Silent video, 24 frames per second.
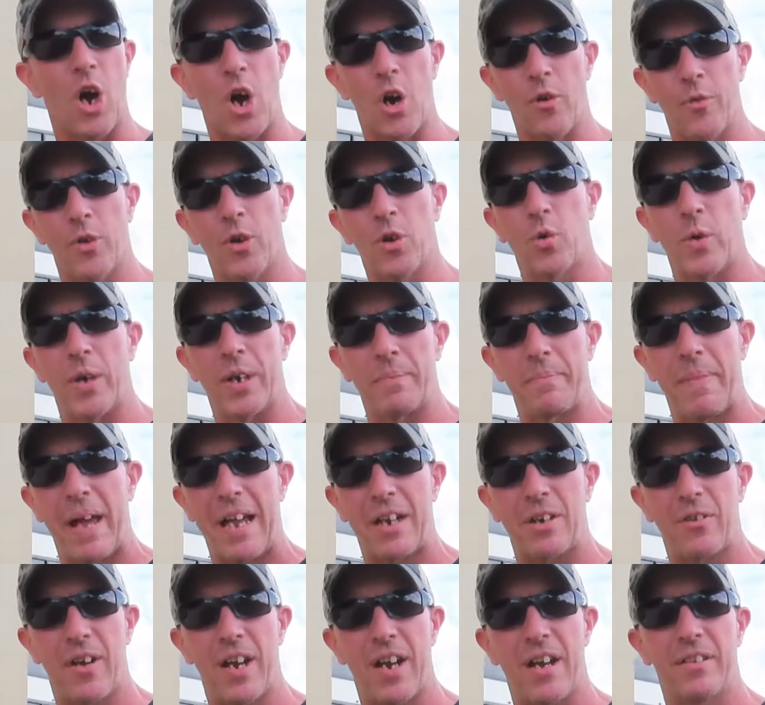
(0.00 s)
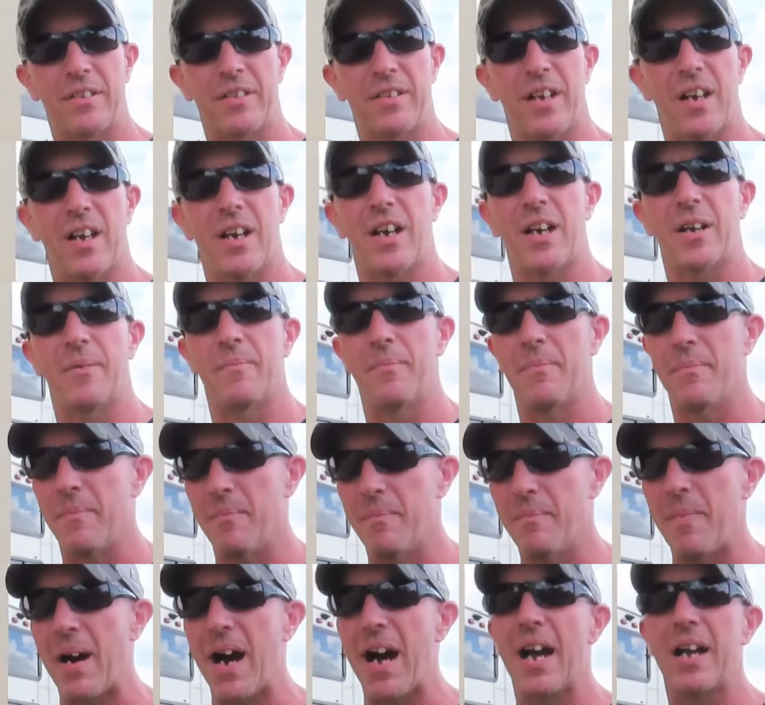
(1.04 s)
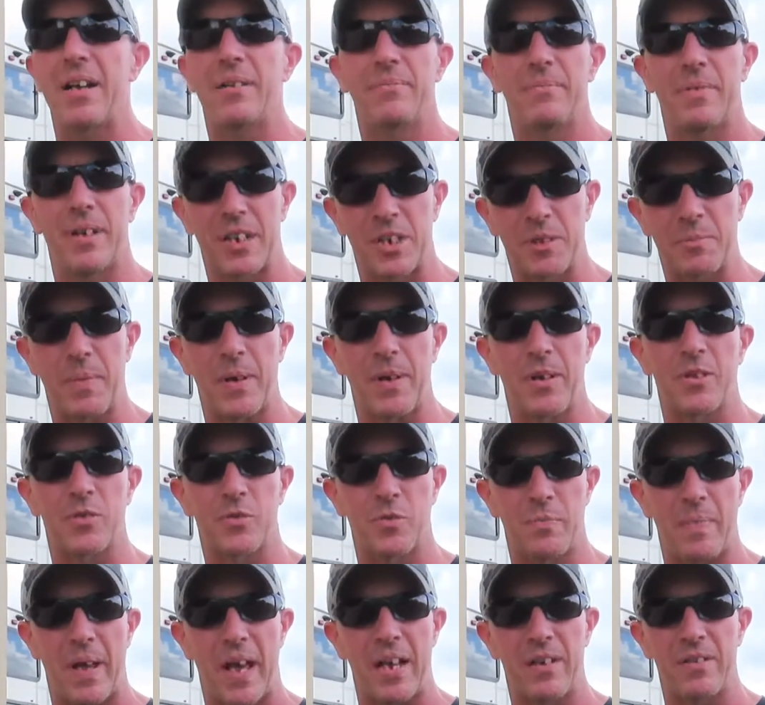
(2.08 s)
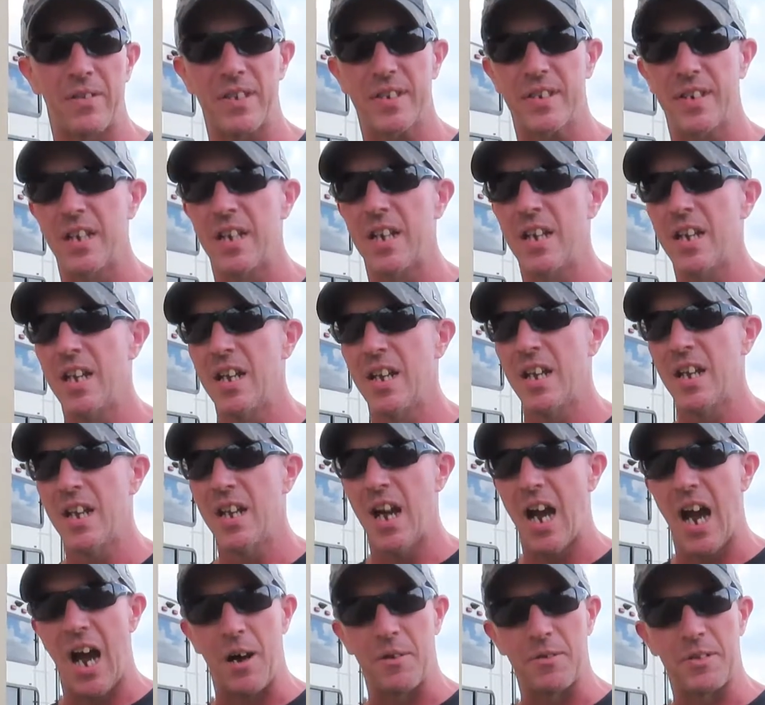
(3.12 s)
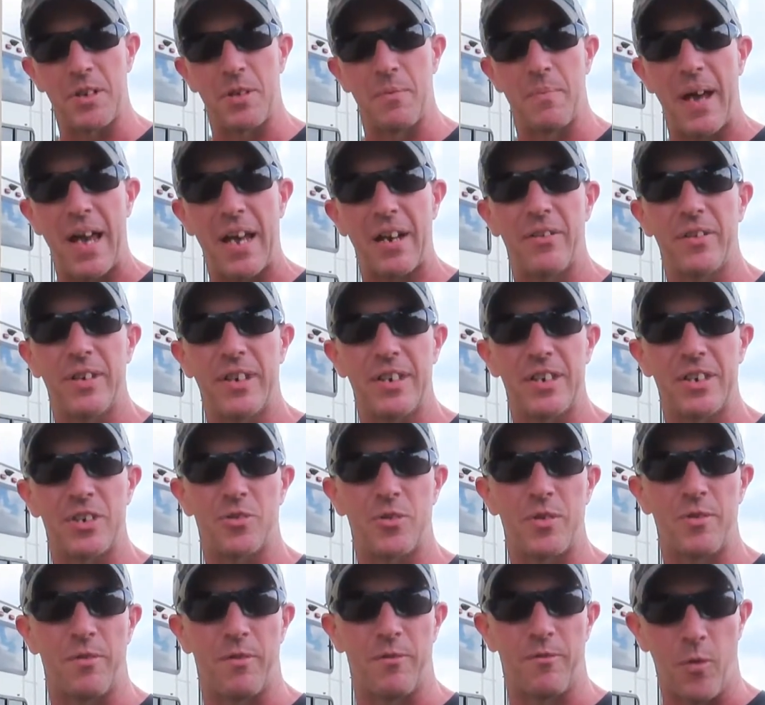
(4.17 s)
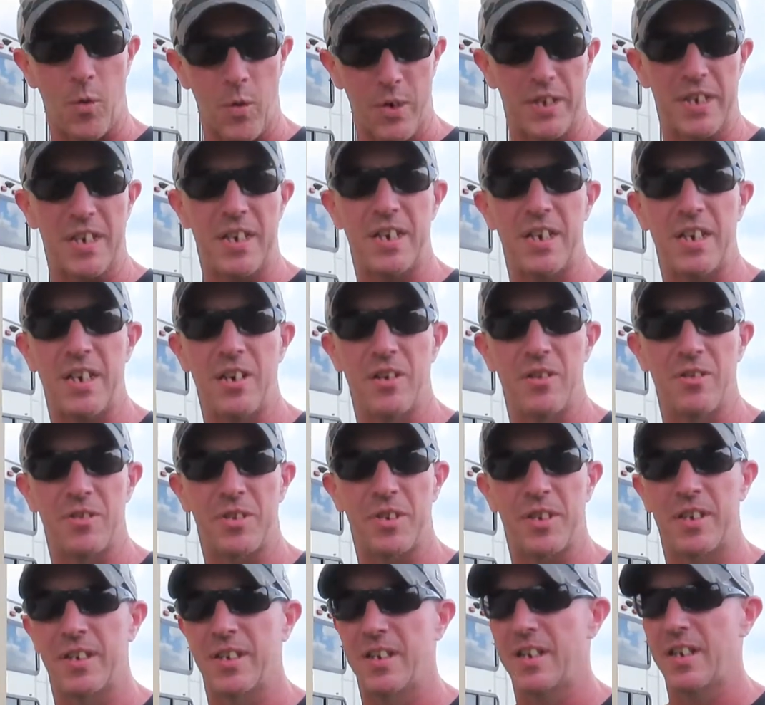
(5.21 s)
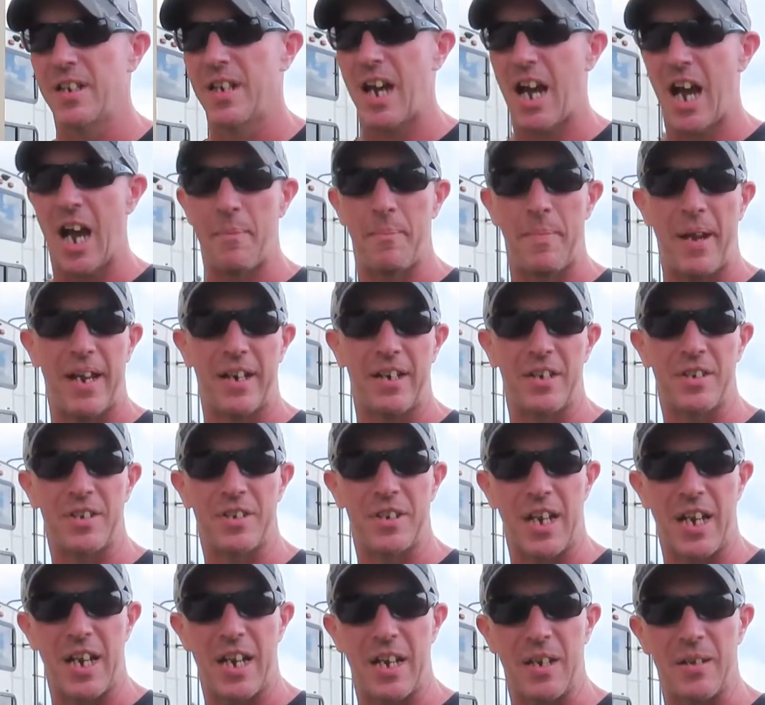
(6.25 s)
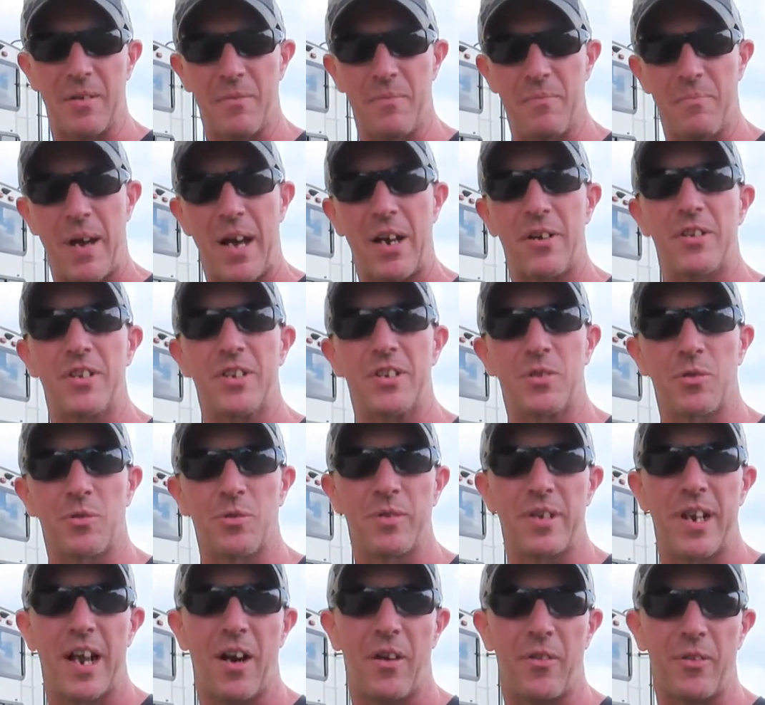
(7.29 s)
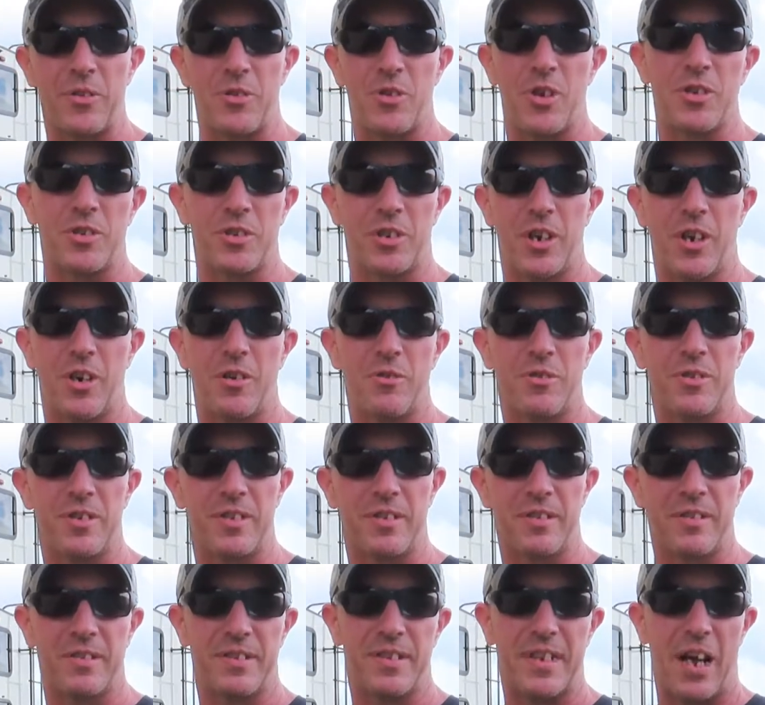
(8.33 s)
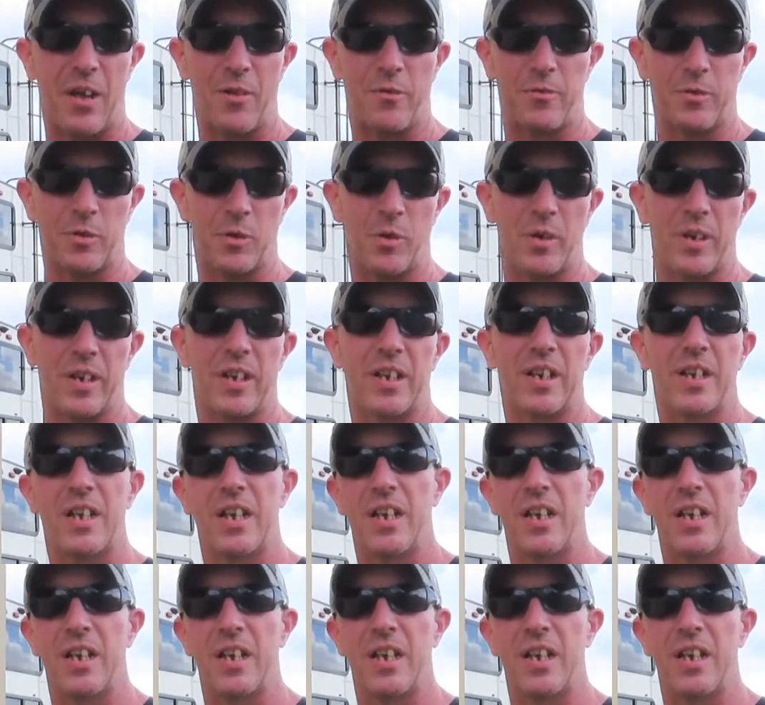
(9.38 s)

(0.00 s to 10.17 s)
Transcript: a real quick background, my experience with batteries. I was in the battery industry for 14 years. I managed a battery store down on the Treasure Coast, South Florida,